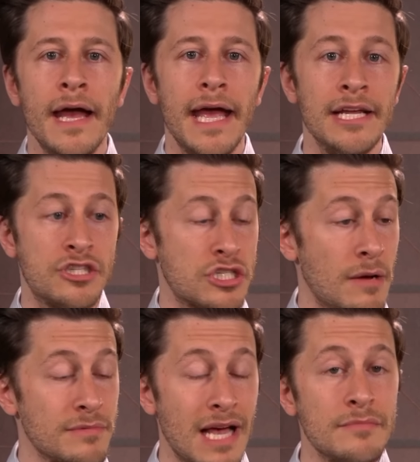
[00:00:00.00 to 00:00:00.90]
It
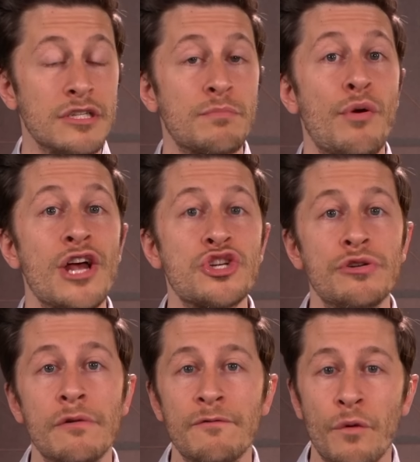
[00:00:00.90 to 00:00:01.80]
sometimes is pressured
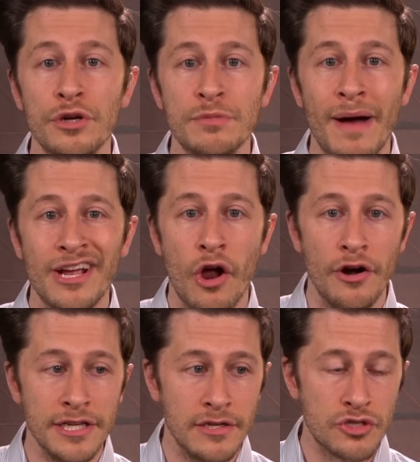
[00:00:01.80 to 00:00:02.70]
or forced by
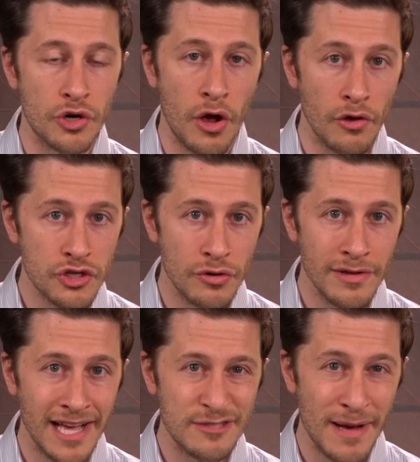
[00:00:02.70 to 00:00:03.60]
guardians or cultural
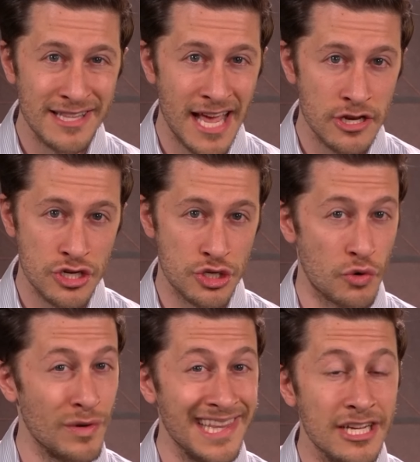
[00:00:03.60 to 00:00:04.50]
expectations or
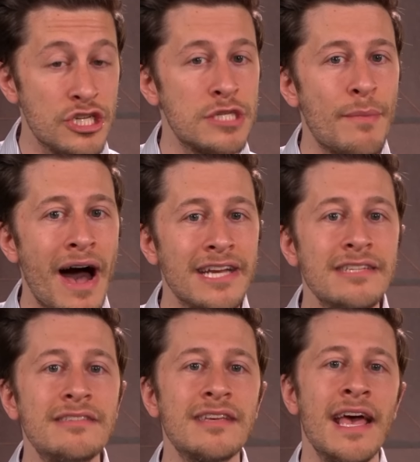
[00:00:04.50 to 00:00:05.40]
religious
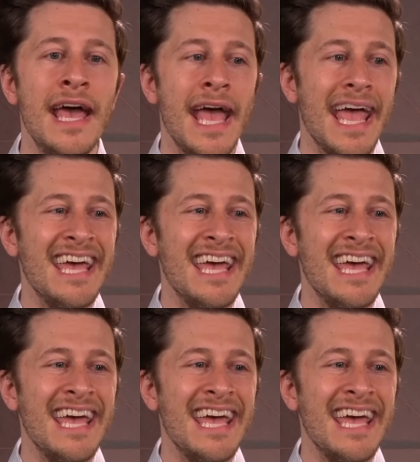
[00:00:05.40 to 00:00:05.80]
bodies. It